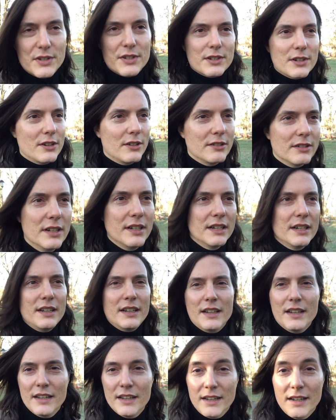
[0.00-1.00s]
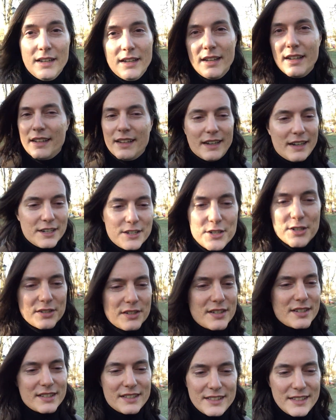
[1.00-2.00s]
so I
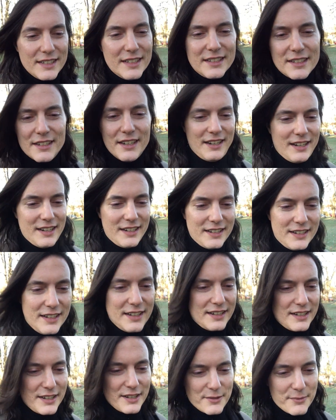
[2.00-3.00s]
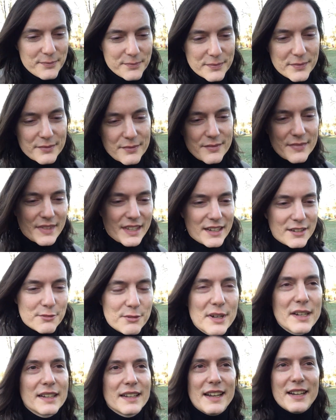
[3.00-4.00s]
just didn't um,
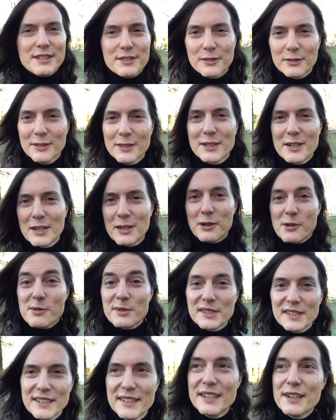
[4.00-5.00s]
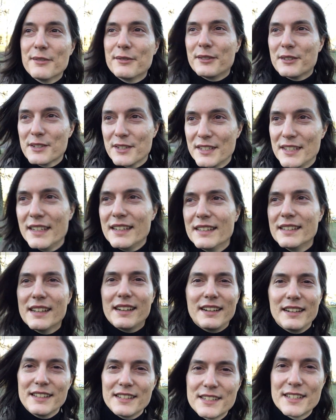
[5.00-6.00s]
realize or look closely enough to see
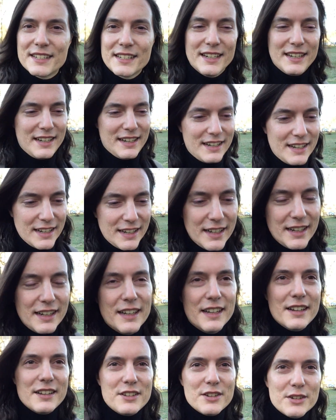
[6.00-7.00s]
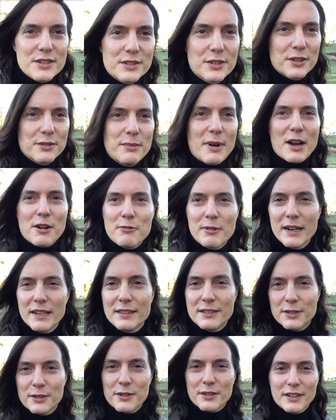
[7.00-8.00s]
that it's just on my way
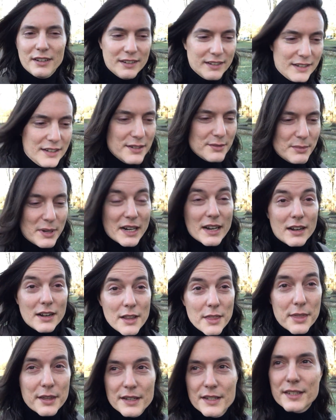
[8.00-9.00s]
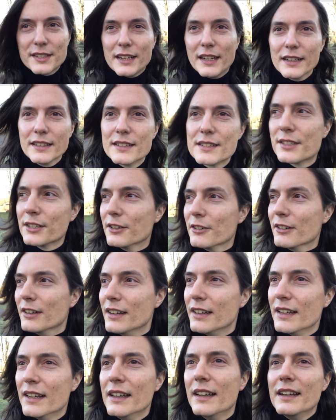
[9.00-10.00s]
to the megalithic site so
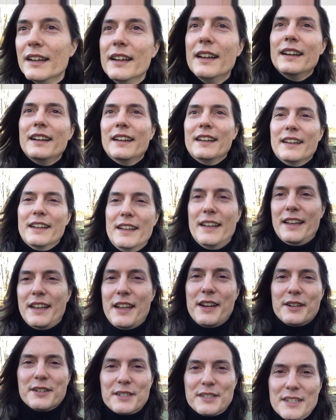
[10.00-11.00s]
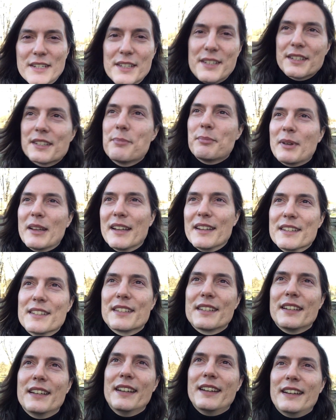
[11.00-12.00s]
here's this
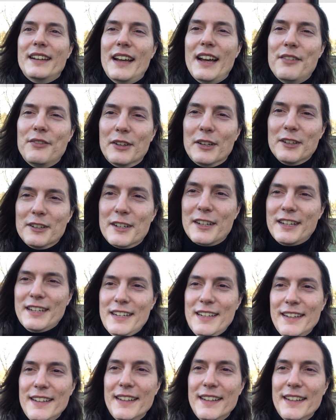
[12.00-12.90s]
place have a look